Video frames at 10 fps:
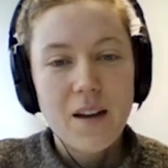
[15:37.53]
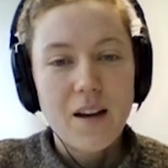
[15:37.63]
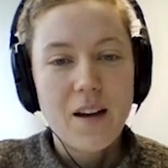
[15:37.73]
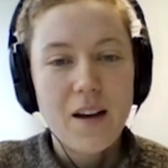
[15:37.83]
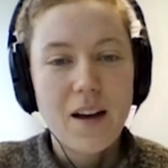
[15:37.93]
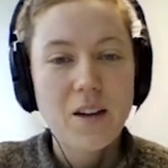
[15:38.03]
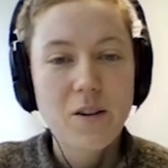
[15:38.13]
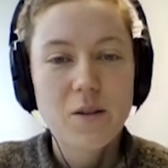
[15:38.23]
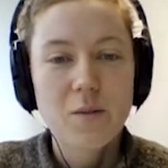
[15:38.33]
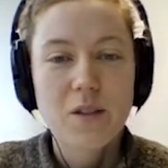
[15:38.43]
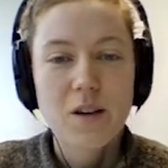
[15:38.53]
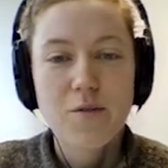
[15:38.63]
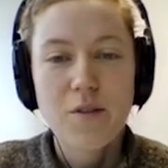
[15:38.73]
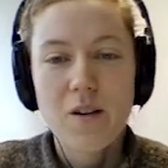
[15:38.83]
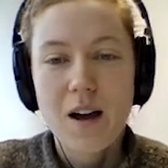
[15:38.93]
I could observe
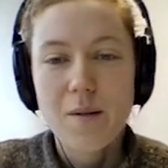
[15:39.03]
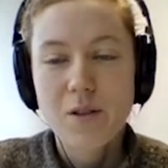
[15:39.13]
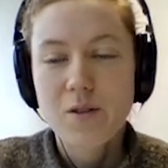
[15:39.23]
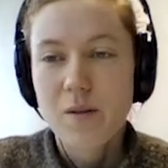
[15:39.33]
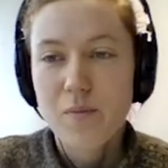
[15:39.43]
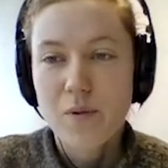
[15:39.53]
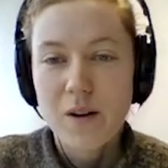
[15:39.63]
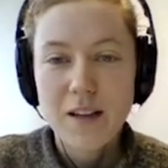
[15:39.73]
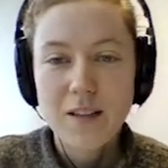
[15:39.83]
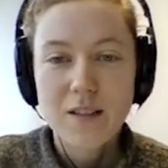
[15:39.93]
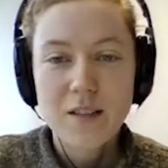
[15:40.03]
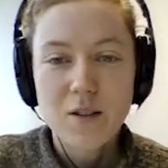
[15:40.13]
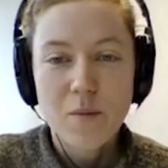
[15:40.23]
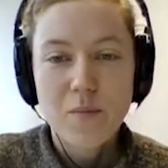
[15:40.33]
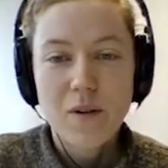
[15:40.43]
how arbitrary prices
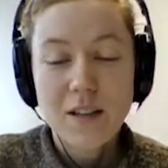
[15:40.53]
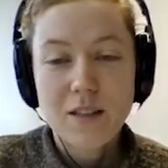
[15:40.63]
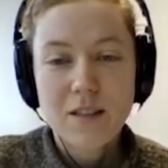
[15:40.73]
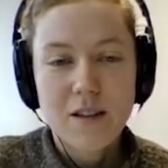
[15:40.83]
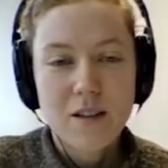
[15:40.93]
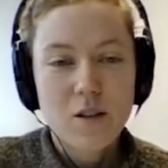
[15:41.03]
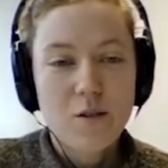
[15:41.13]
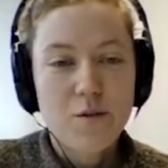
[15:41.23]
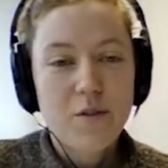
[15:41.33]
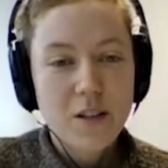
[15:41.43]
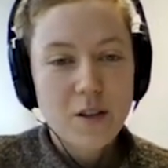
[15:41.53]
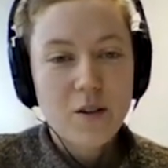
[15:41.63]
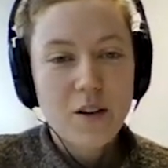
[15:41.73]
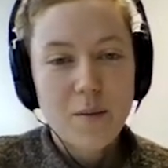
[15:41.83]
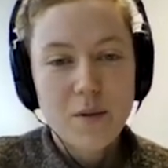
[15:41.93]
or prices that don't fit
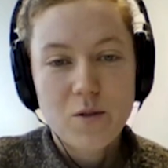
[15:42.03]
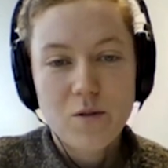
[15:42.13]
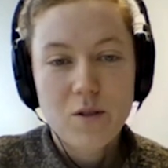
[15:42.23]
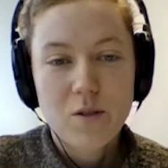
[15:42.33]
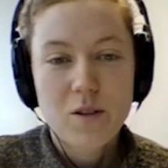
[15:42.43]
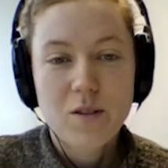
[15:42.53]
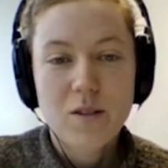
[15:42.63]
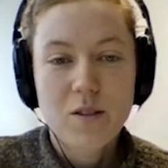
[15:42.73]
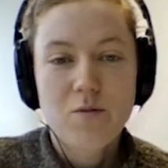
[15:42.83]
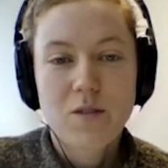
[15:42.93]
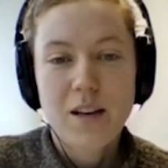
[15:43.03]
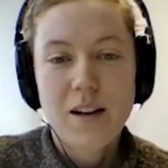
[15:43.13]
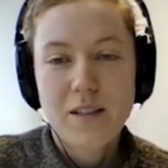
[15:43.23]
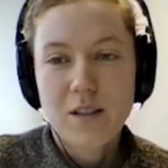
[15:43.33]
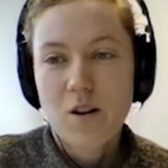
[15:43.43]
newcomers' resources
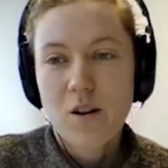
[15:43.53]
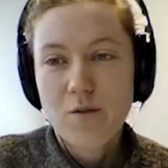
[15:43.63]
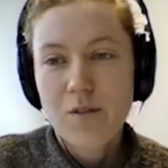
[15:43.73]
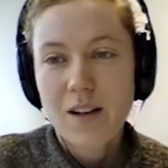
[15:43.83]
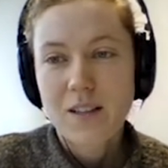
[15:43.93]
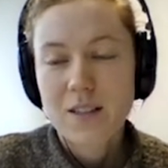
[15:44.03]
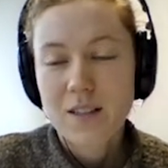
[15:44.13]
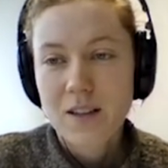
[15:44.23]
result in conflicts